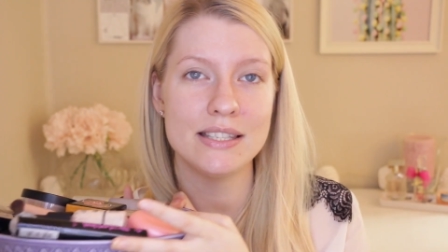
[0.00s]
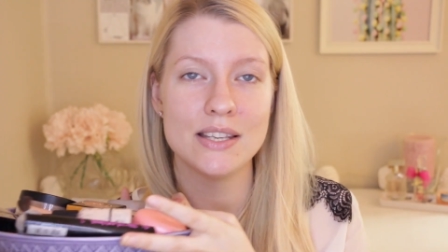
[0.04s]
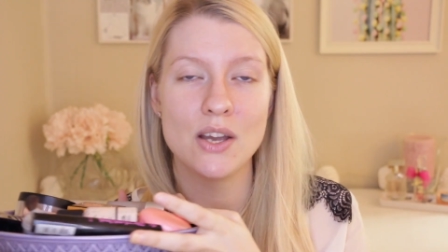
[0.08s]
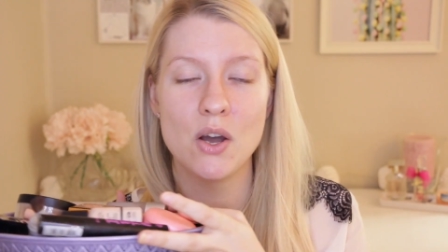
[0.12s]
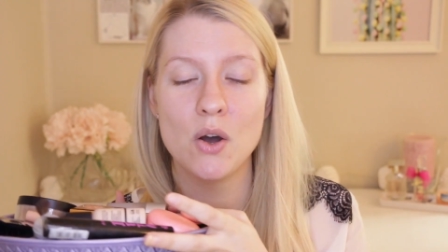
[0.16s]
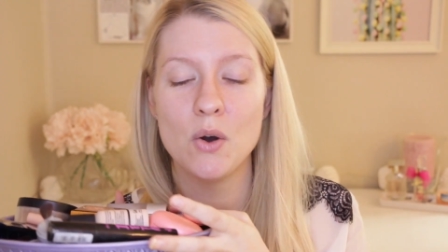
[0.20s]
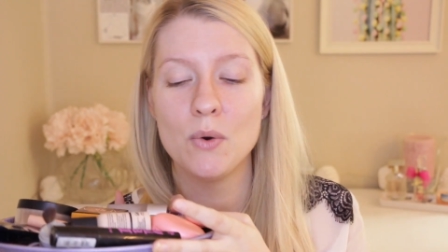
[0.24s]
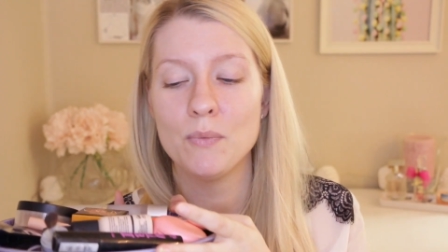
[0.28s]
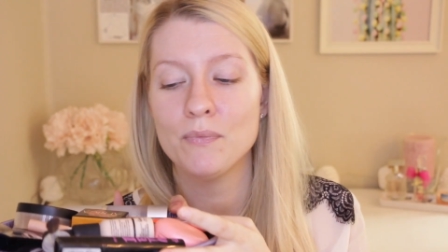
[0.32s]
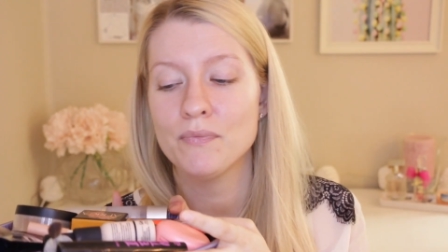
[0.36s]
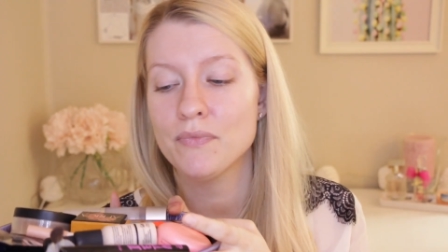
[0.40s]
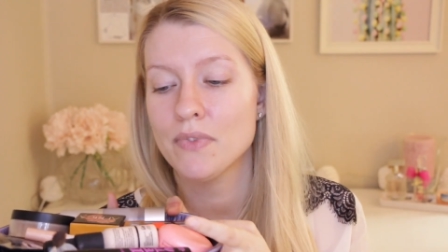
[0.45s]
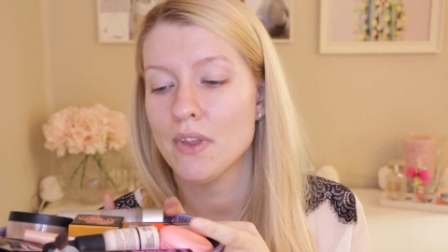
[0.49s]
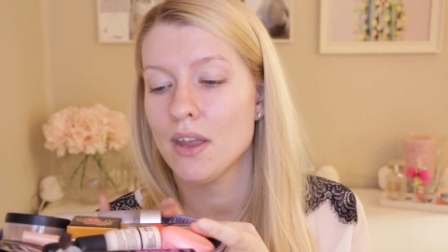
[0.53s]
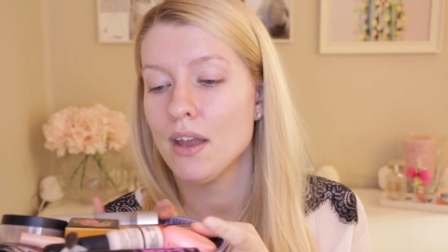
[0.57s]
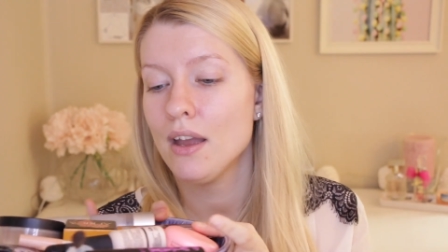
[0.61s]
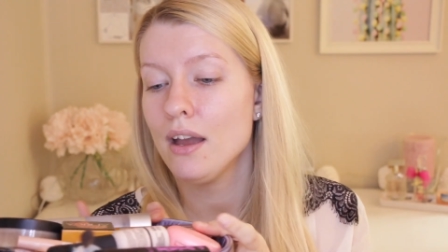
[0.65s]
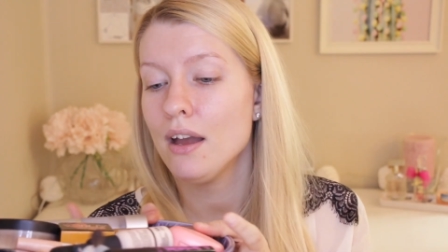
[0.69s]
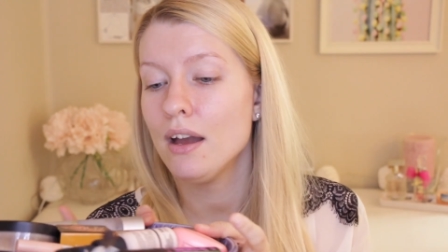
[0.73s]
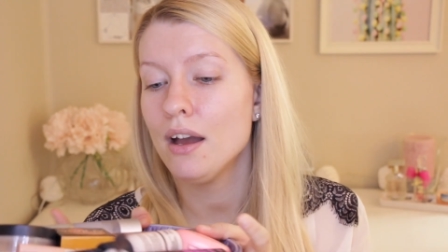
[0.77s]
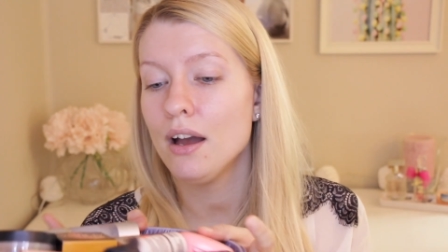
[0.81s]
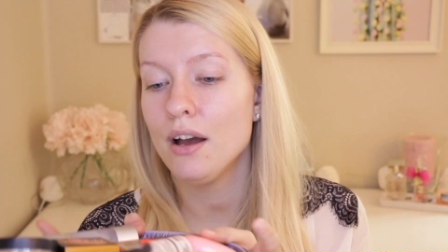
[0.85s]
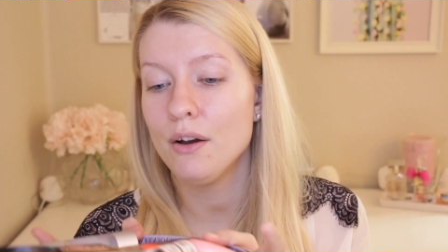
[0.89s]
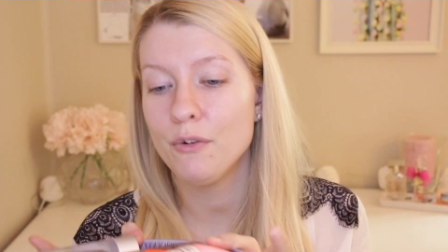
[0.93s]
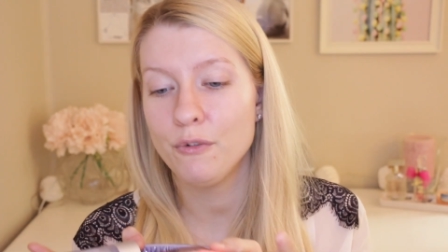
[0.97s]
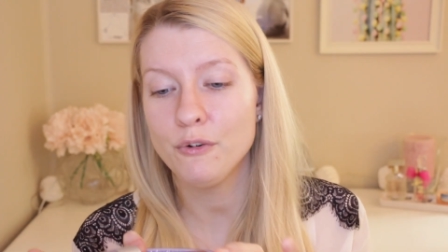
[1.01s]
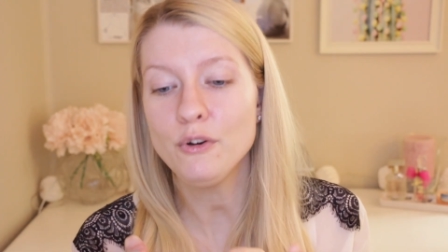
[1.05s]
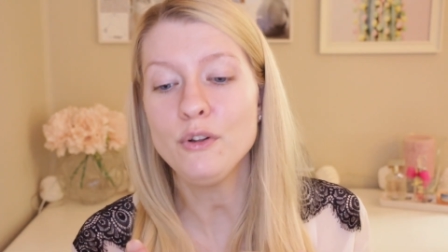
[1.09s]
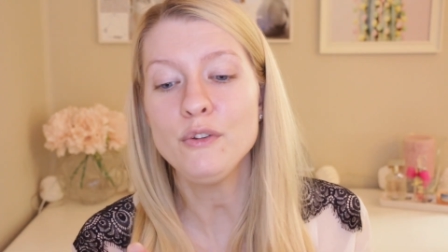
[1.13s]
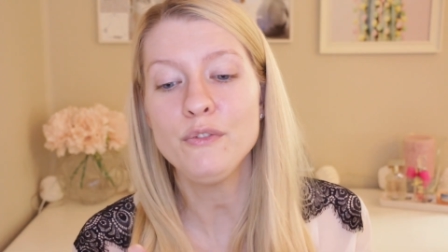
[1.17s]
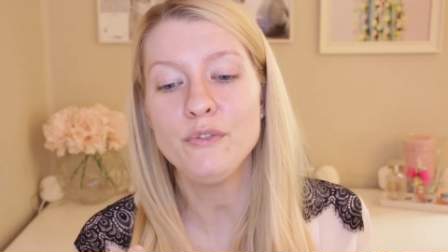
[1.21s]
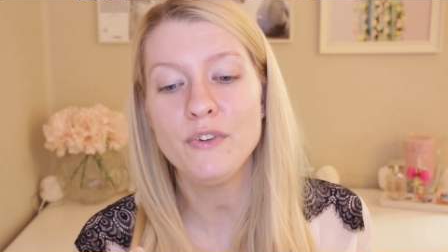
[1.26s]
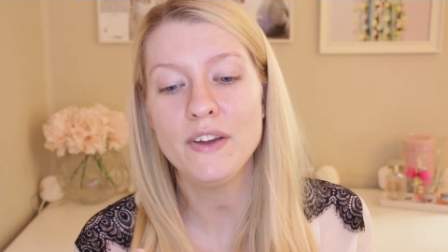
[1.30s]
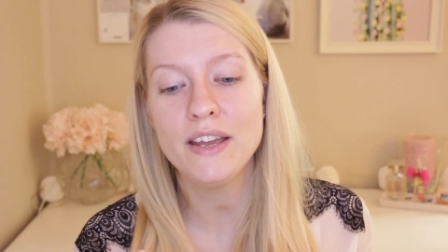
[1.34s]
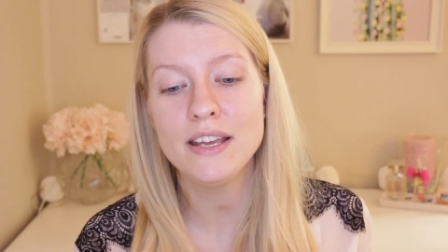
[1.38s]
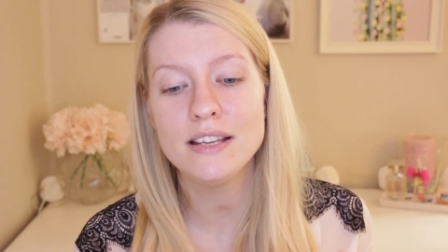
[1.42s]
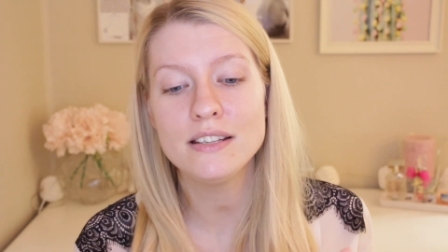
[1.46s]
So a full
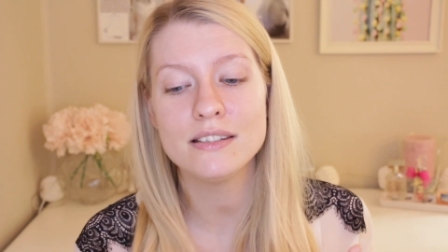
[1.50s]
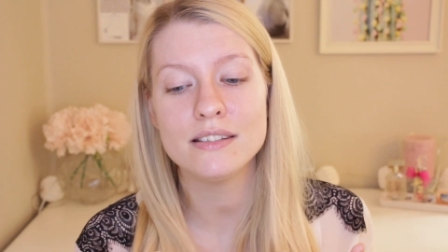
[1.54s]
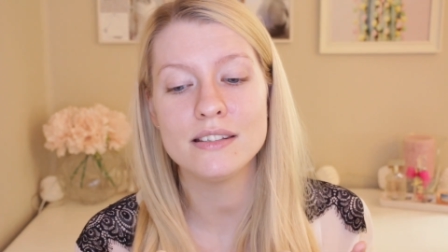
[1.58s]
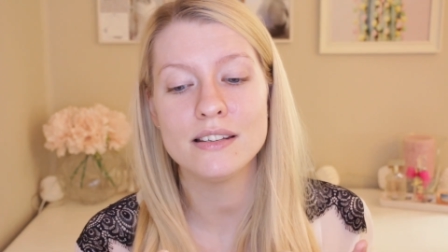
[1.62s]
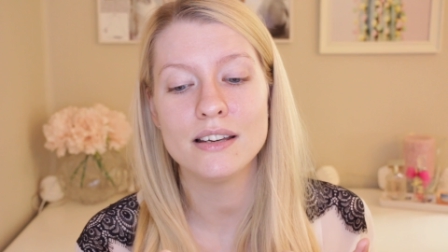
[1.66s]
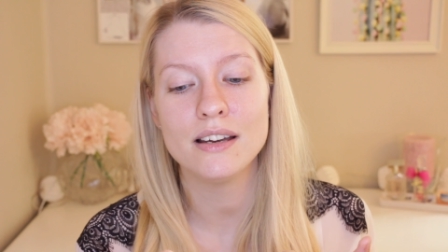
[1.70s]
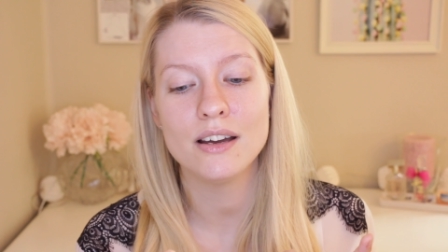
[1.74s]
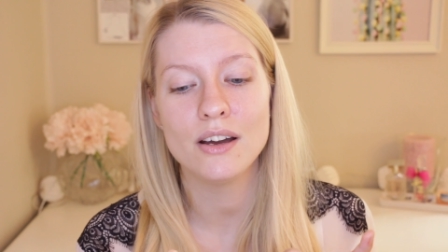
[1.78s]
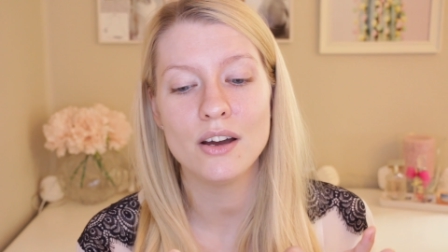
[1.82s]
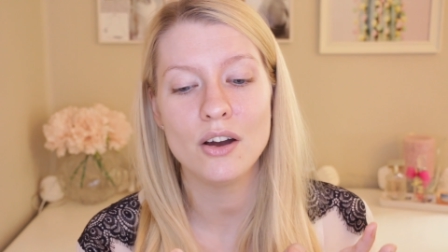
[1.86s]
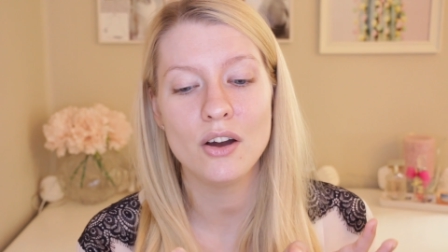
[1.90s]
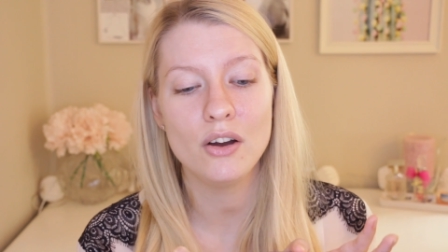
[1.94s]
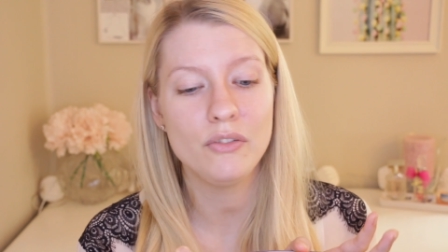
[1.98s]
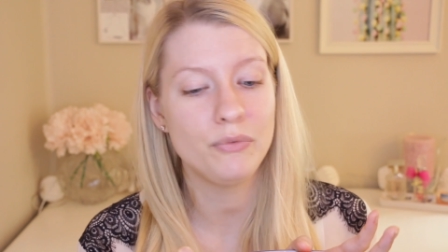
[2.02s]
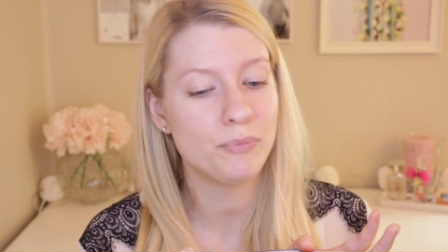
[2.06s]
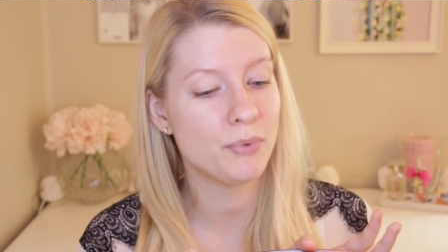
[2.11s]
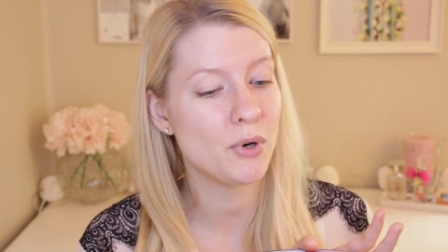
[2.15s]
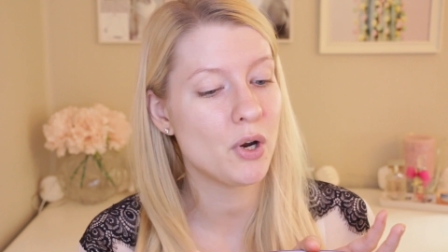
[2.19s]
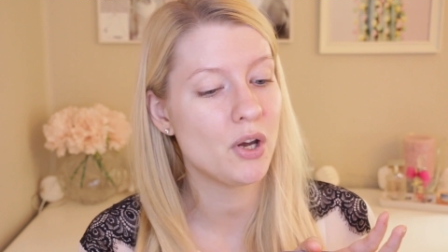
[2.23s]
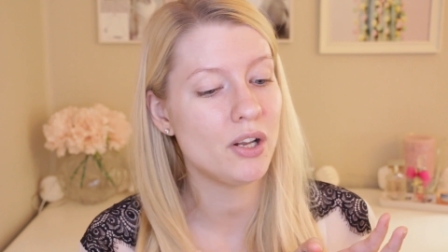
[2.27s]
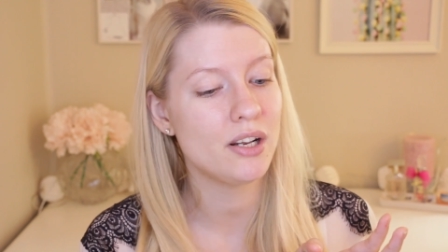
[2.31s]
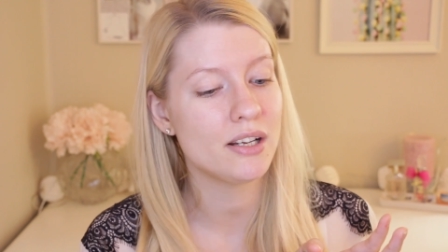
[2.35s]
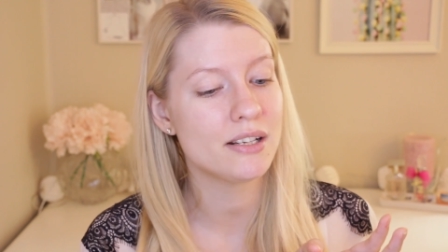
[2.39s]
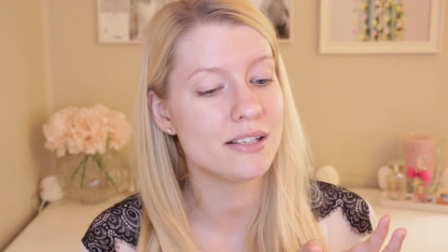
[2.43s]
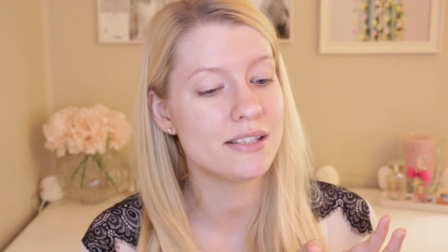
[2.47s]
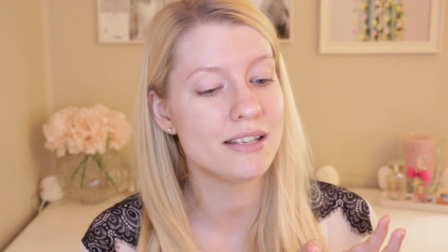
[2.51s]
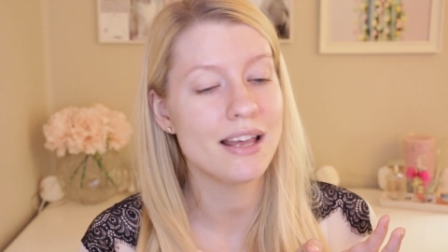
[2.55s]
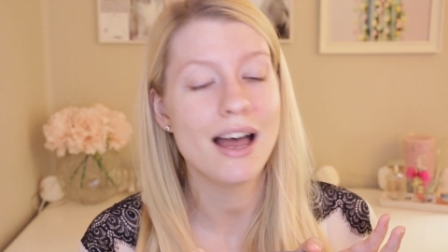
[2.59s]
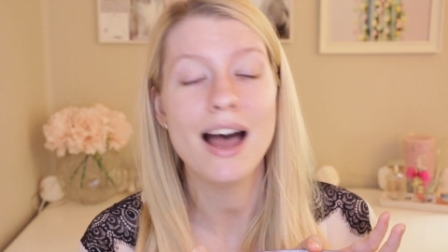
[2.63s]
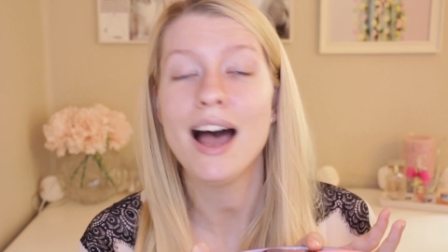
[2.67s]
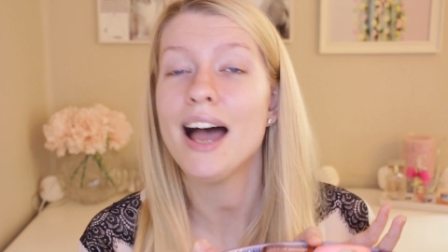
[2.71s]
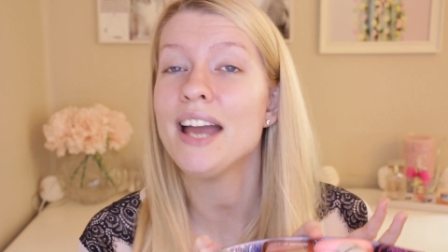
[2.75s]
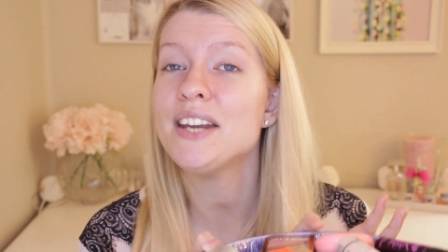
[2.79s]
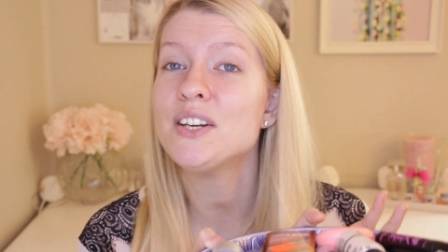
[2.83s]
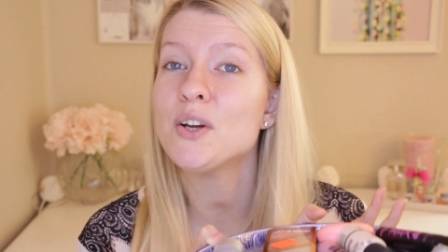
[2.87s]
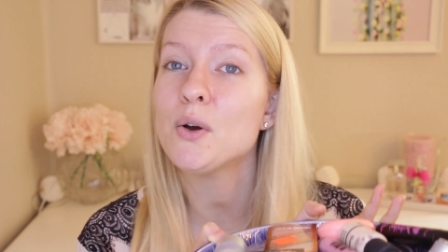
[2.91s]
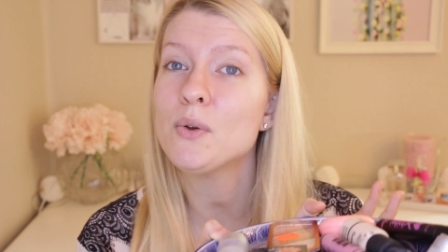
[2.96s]
face of products
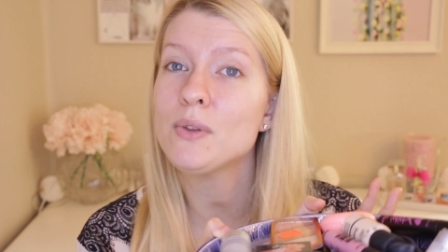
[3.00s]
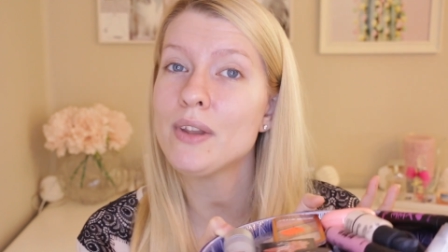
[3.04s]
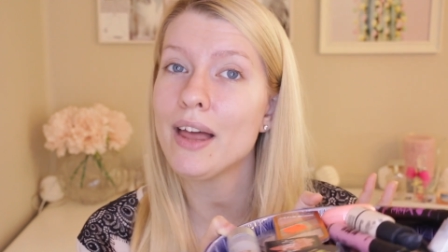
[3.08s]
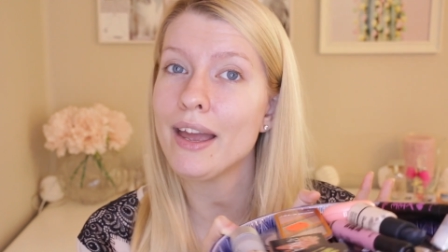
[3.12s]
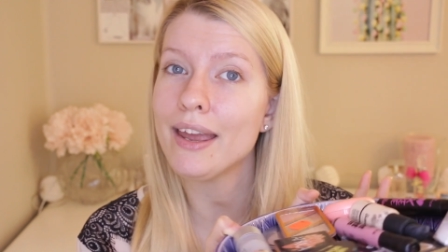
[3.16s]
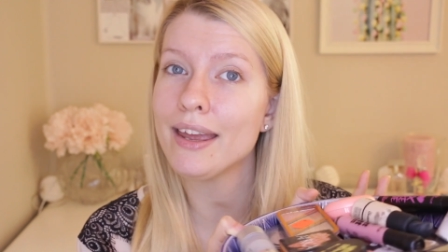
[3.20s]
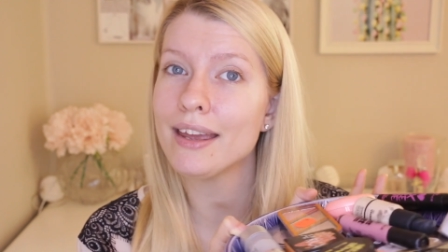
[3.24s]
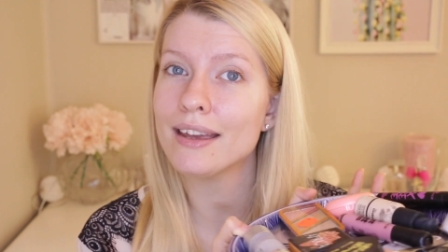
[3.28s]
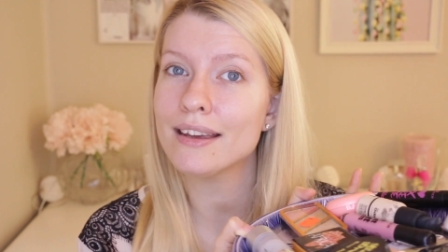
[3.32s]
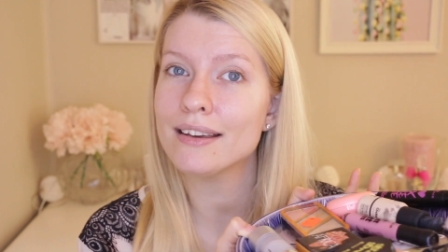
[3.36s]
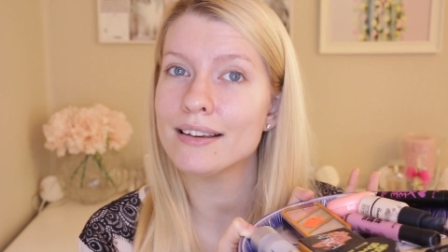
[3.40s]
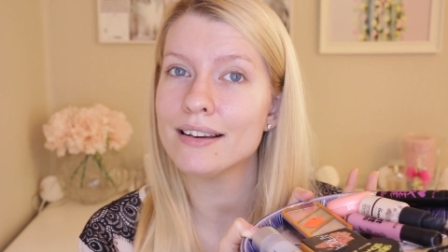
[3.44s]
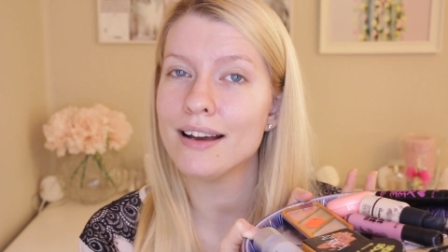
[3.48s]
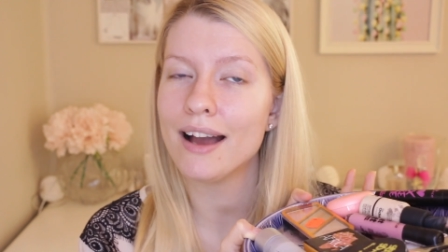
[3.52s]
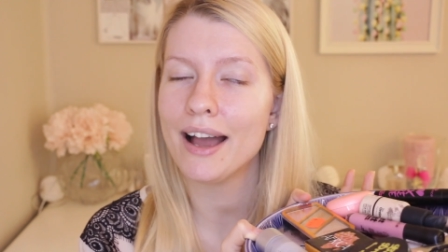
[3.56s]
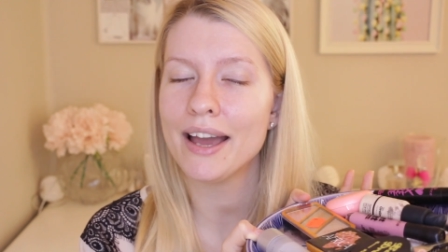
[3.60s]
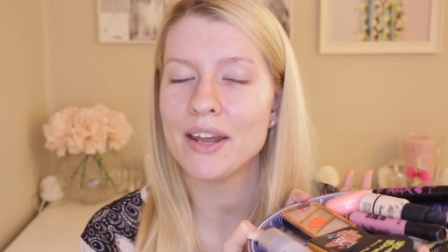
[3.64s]
I don't like.